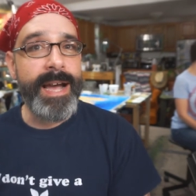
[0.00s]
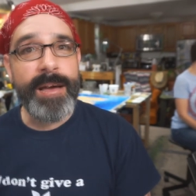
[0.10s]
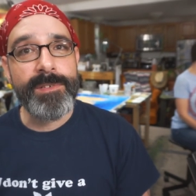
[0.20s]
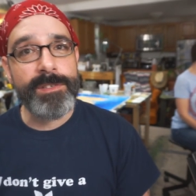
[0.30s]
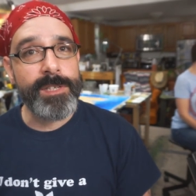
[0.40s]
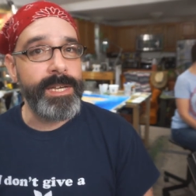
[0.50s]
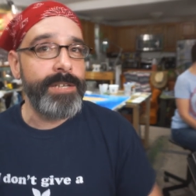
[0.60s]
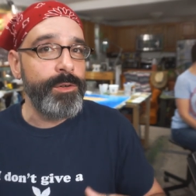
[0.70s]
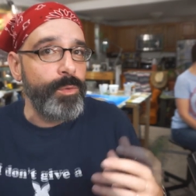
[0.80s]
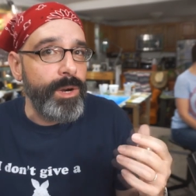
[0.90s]
Obviously, I
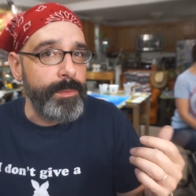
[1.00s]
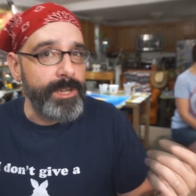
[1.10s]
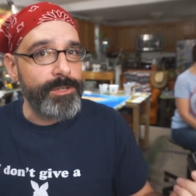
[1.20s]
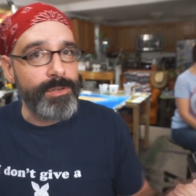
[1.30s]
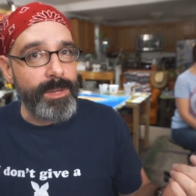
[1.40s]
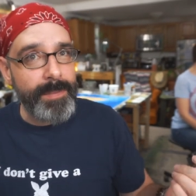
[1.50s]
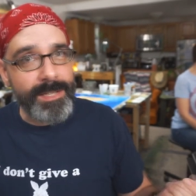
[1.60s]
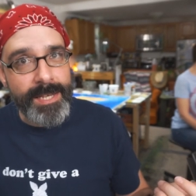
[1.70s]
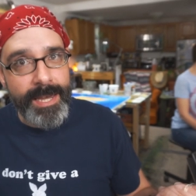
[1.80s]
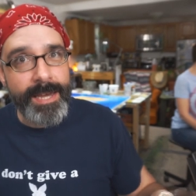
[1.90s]
do want to make sure that my
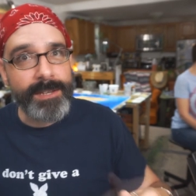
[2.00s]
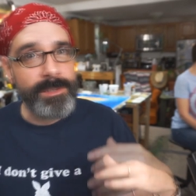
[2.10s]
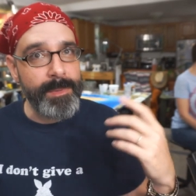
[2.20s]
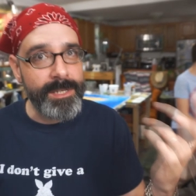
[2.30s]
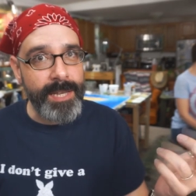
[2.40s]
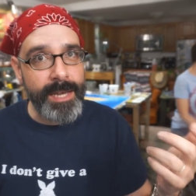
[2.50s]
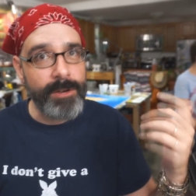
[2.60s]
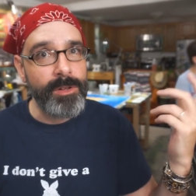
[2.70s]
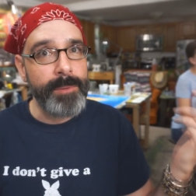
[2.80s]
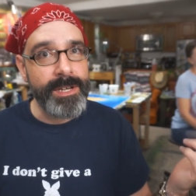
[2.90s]
tags and my
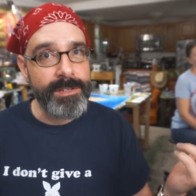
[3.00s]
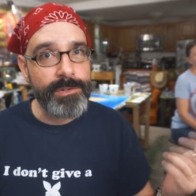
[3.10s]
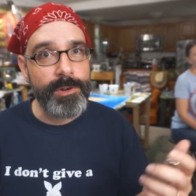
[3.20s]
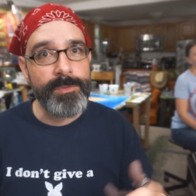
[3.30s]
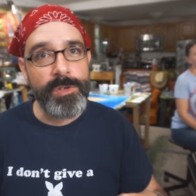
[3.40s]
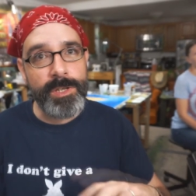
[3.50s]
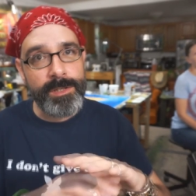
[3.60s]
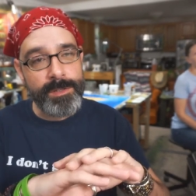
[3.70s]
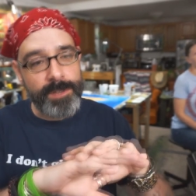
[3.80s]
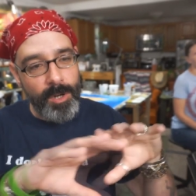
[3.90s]
title and my descriptions